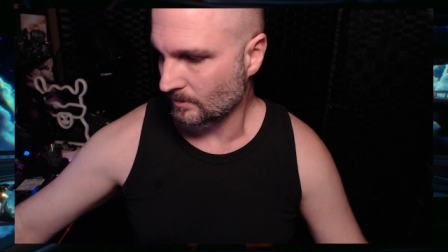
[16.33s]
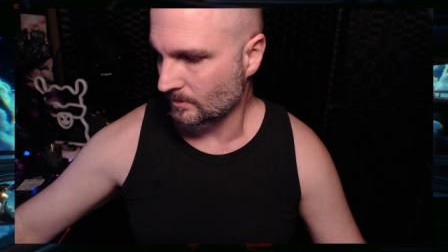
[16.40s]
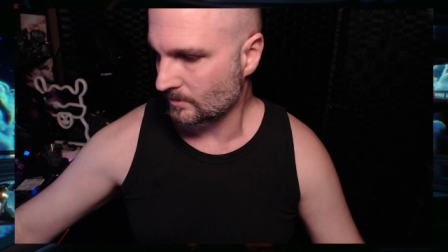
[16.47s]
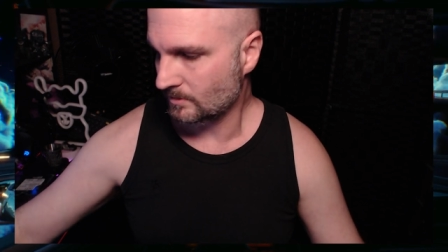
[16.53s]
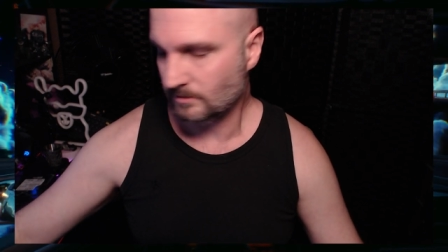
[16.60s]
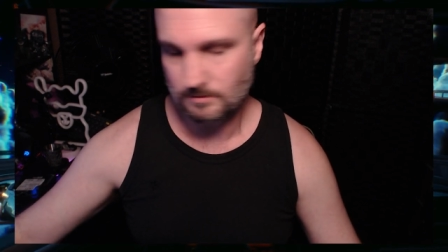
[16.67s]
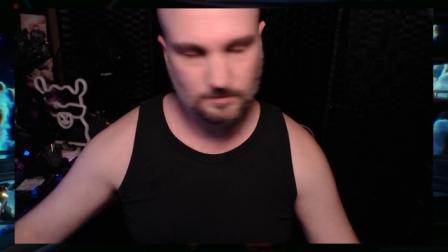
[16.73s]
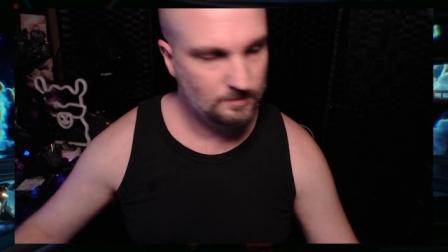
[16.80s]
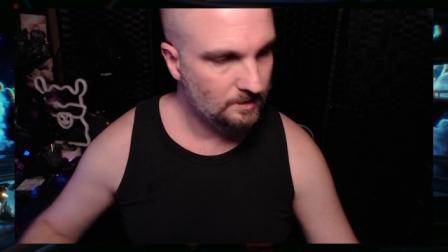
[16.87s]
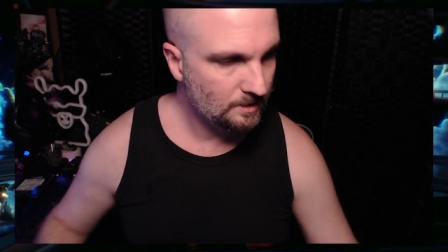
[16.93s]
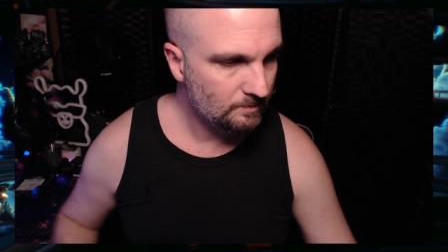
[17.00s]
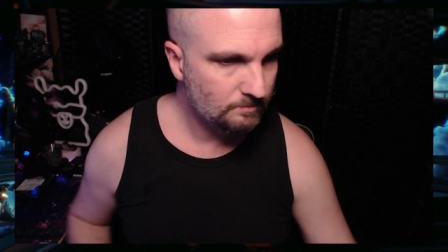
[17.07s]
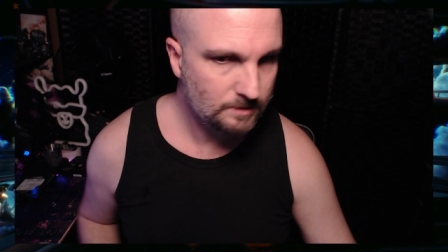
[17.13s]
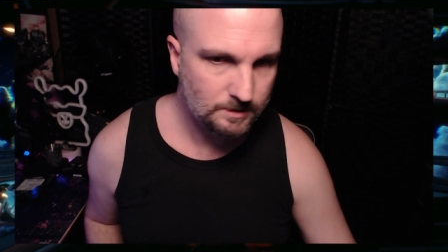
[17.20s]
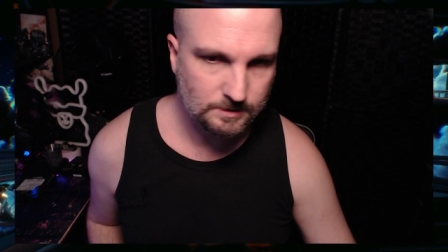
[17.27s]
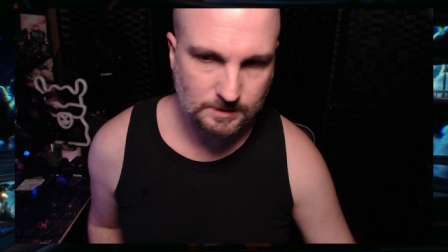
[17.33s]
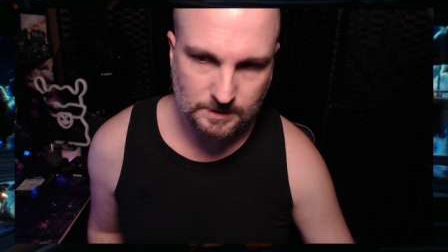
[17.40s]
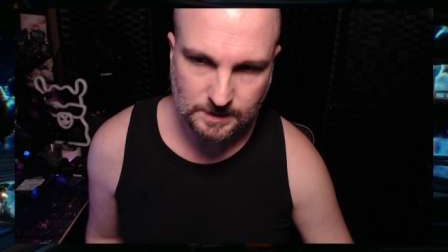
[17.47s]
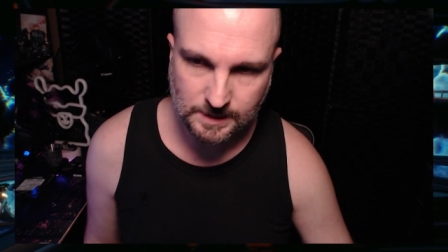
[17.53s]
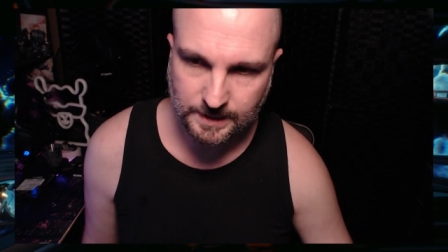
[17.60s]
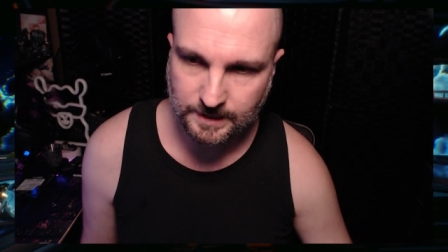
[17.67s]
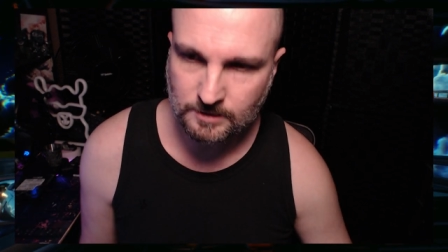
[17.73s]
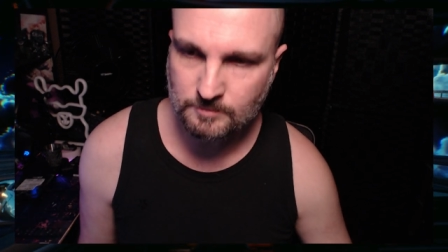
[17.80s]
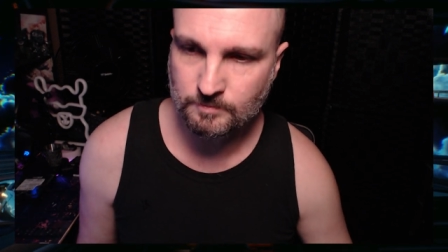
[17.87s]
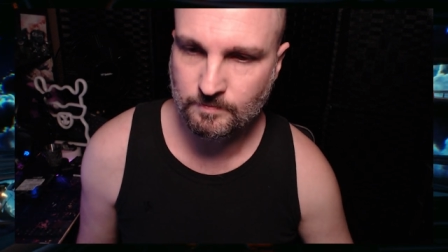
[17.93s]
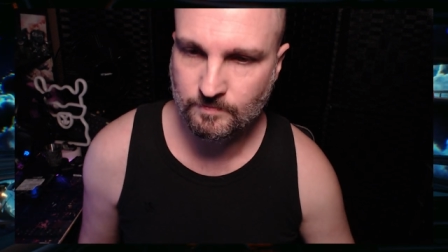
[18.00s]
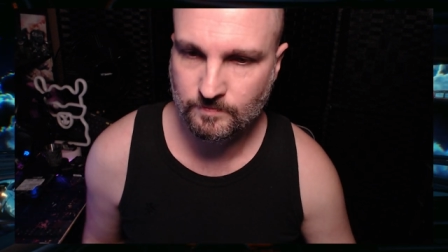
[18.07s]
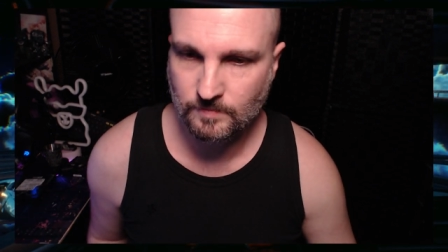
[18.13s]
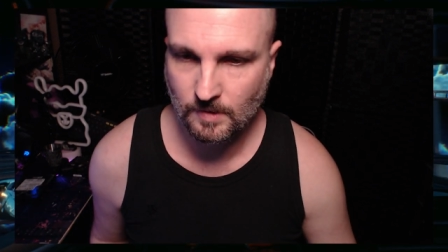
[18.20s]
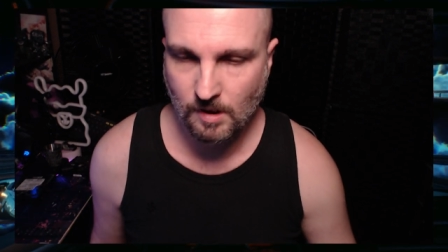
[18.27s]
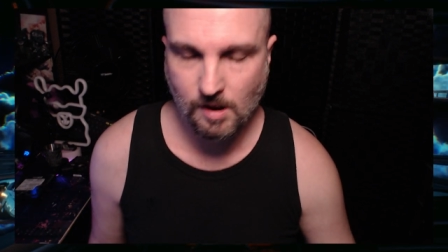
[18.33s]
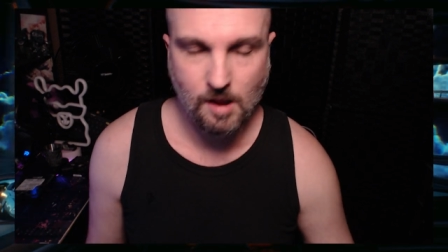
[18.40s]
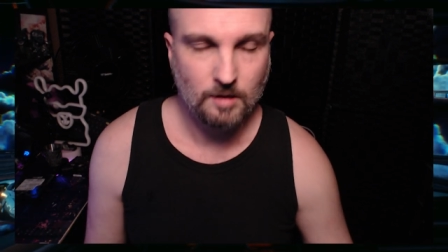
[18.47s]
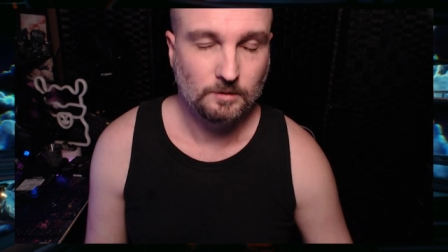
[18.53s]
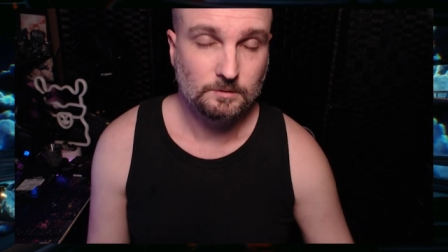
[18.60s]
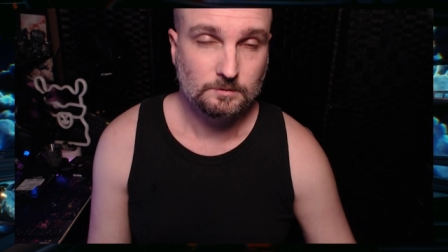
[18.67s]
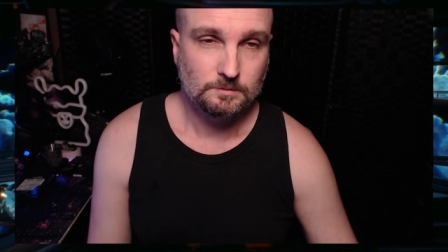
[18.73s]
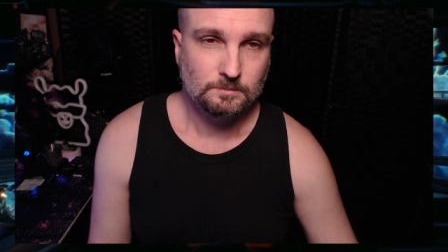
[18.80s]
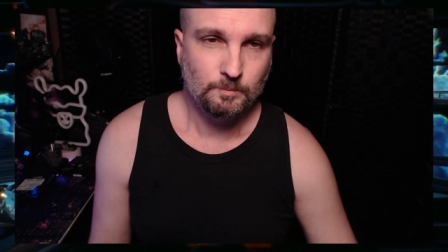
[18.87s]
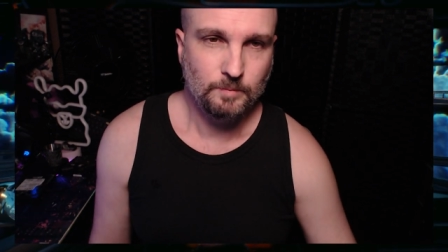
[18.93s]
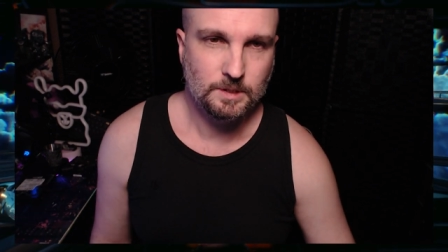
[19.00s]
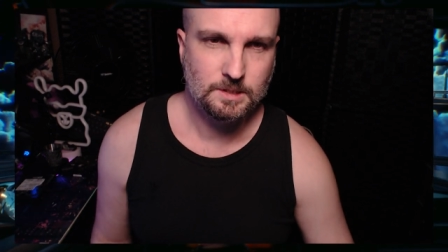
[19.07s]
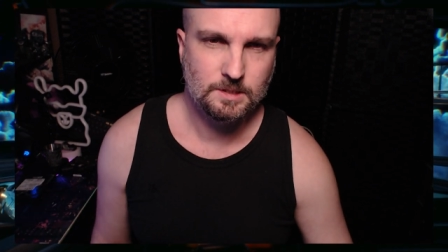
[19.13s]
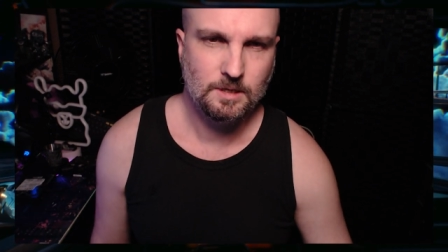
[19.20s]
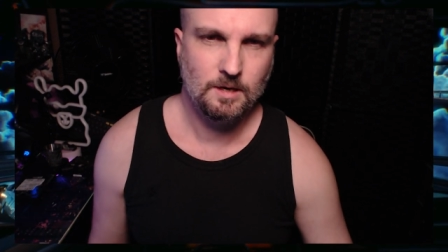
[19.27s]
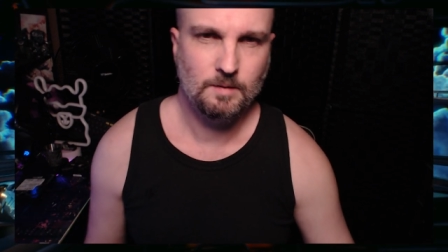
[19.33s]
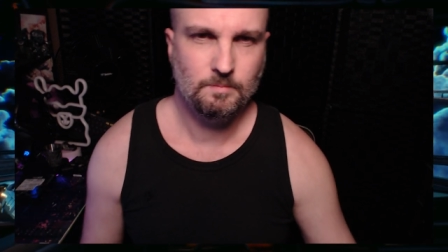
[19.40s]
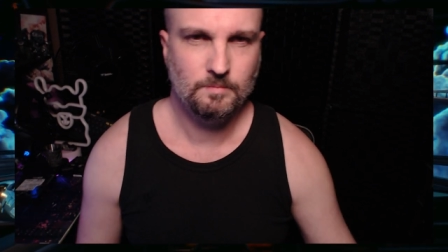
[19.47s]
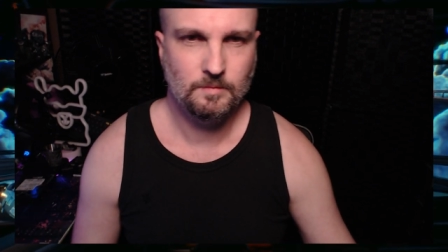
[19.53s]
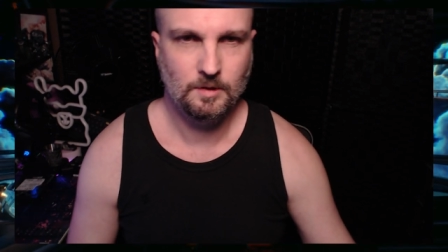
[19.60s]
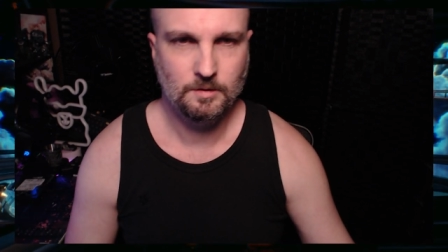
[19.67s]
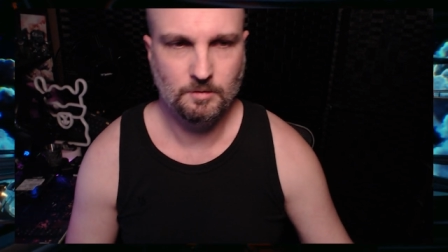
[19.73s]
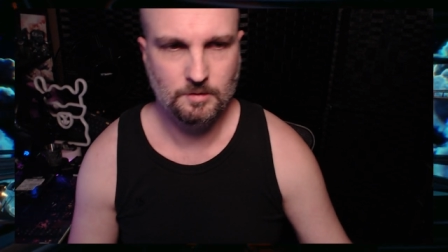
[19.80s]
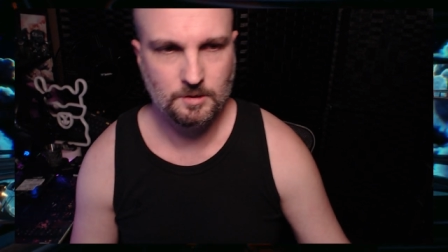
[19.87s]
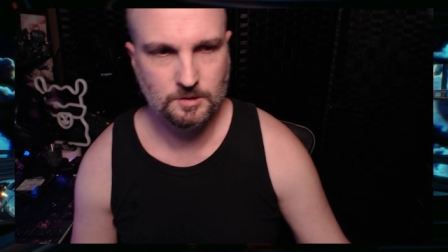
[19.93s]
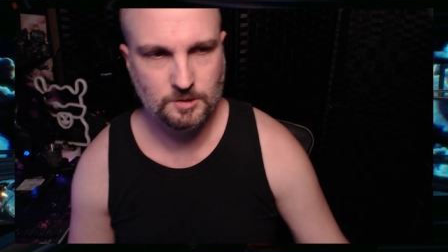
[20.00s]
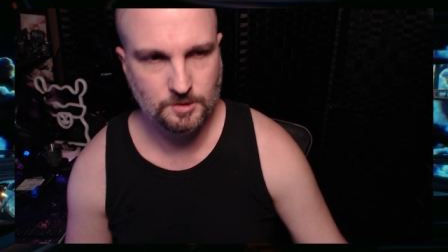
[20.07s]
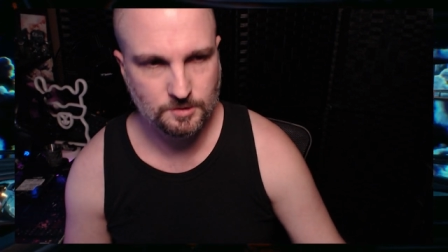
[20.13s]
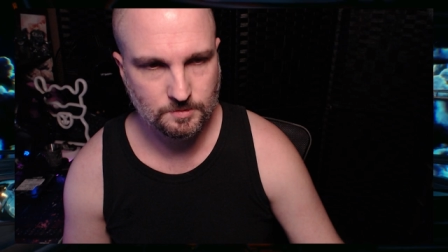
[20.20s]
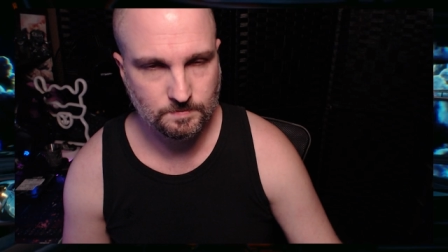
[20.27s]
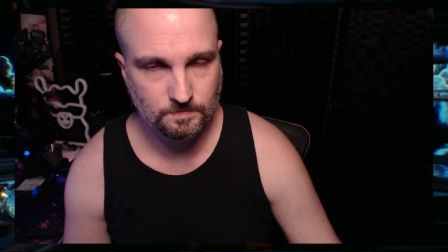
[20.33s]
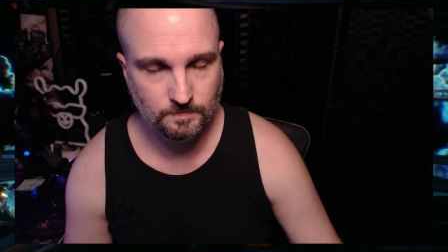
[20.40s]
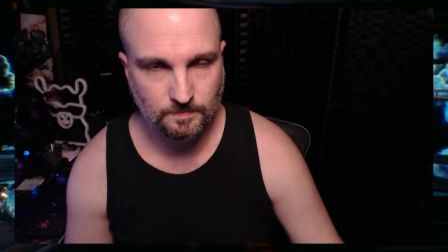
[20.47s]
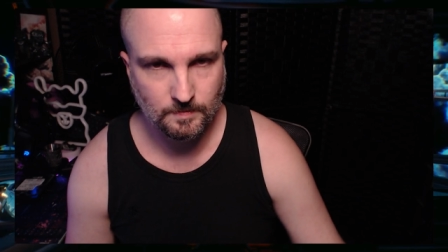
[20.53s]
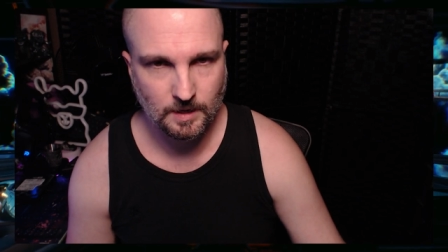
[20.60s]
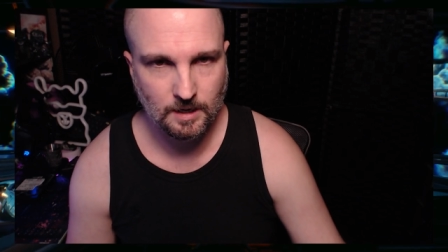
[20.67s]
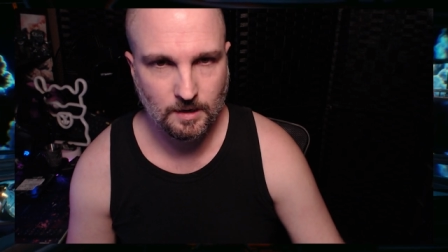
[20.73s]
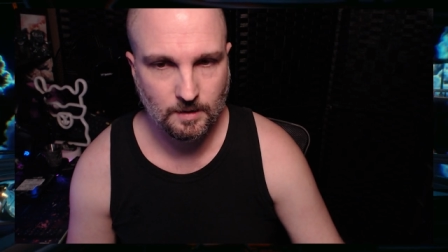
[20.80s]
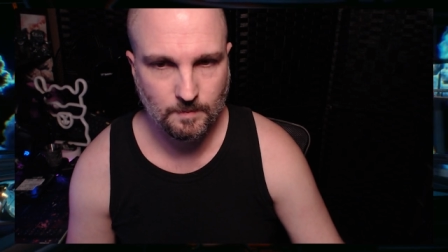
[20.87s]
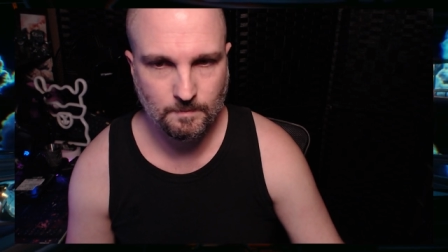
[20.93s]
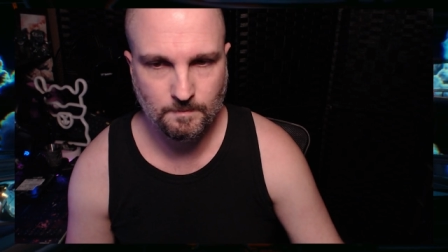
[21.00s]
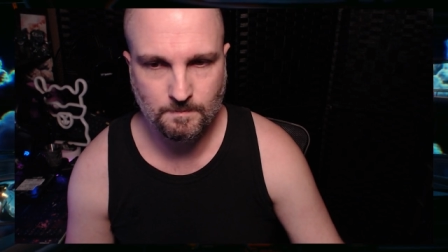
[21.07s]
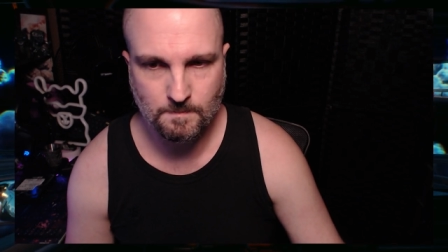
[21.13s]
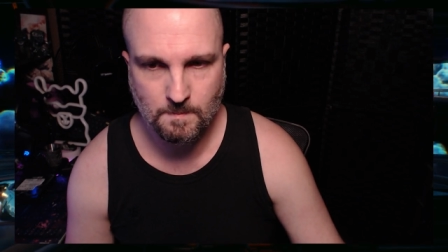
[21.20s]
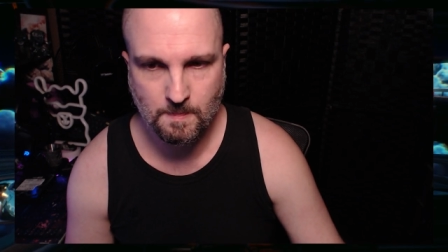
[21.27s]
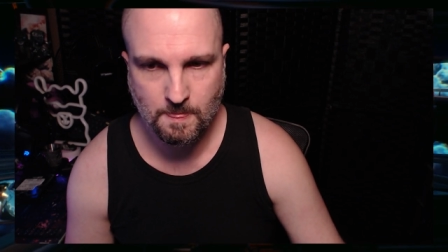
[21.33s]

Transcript: It's all happening today. But, I thought this was, I want